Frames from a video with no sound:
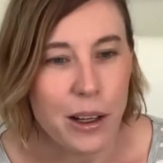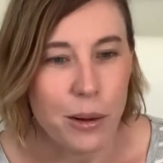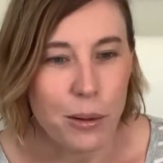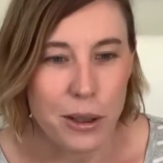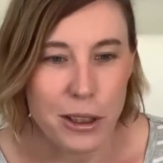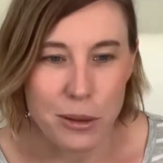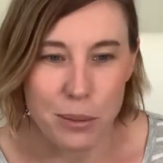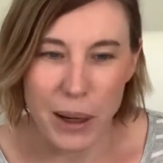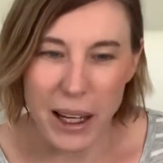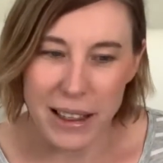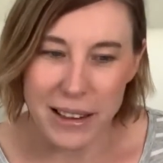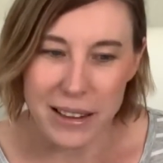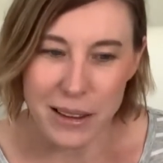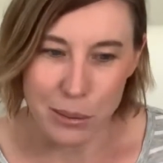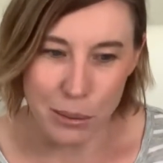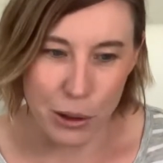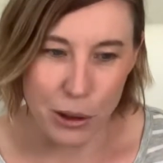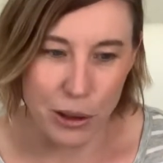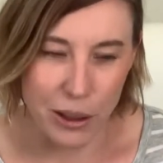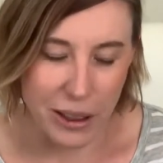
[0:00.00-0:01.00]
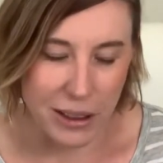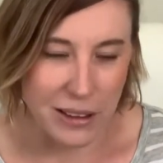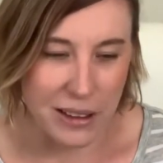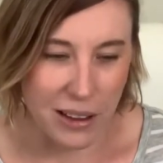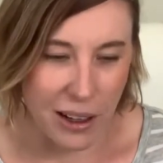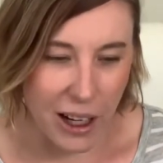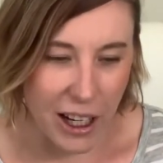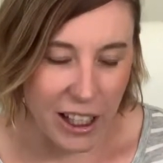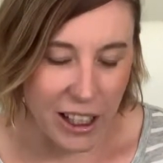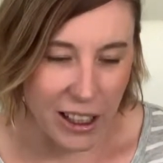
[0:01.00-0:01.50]
which makes it more
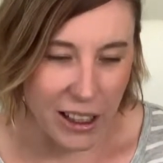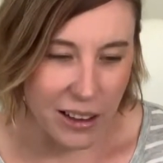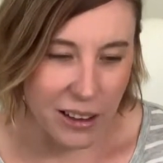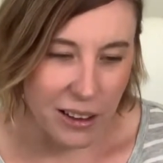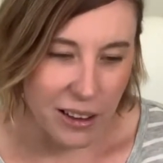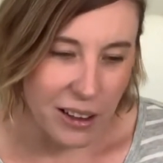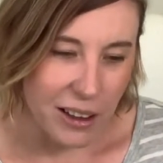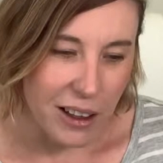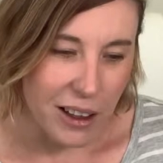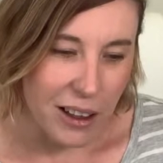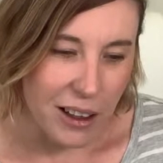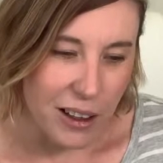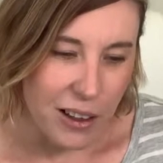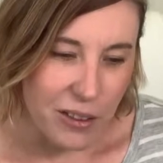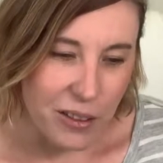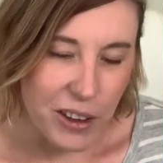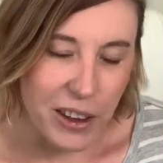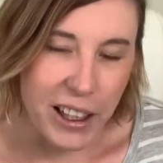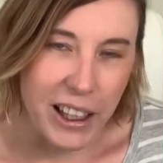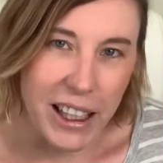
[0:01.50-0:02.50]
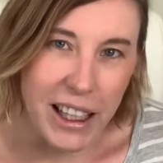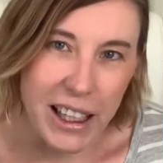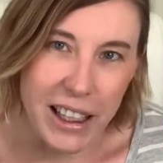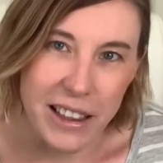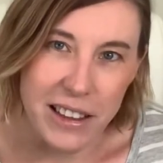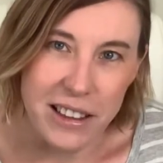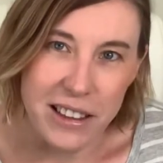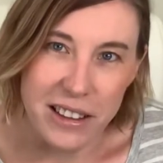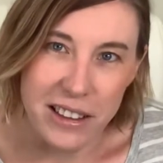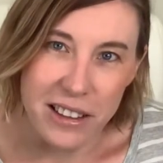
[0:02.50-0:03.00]
exciting for the
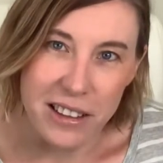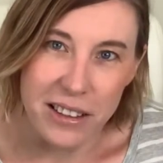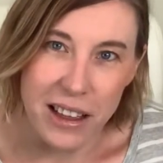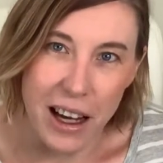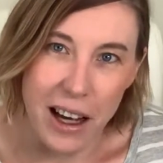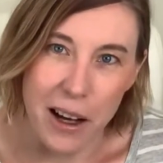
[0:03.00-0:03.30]
kids